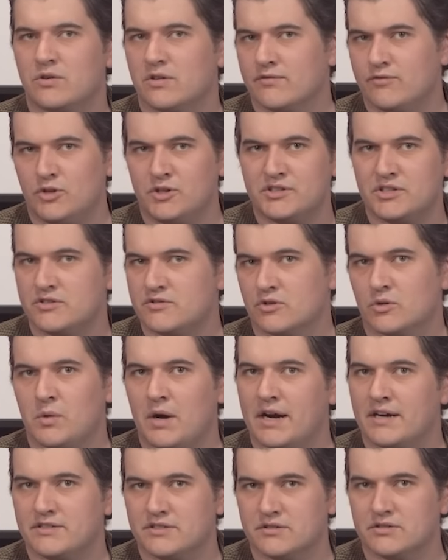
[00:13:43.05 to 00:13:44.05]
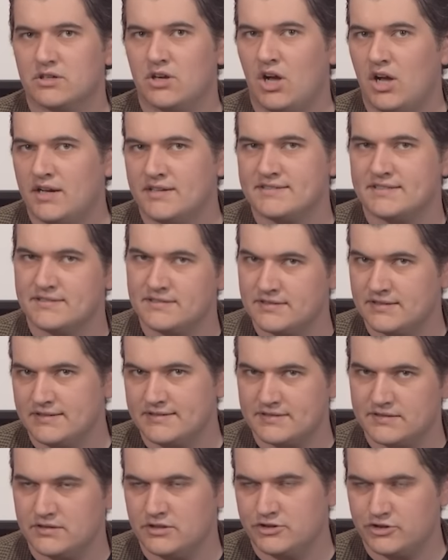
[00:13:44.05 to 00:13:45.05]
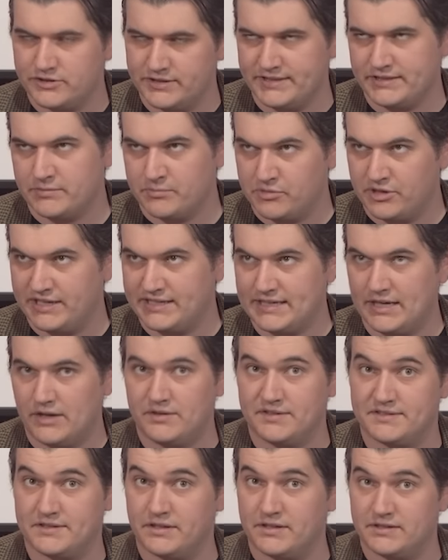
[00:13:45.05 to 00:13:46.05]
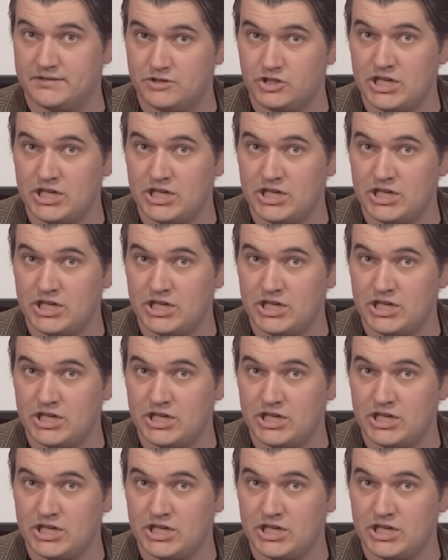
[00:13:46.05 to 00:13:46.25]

or the voltage required to cause insulation breakdown is going to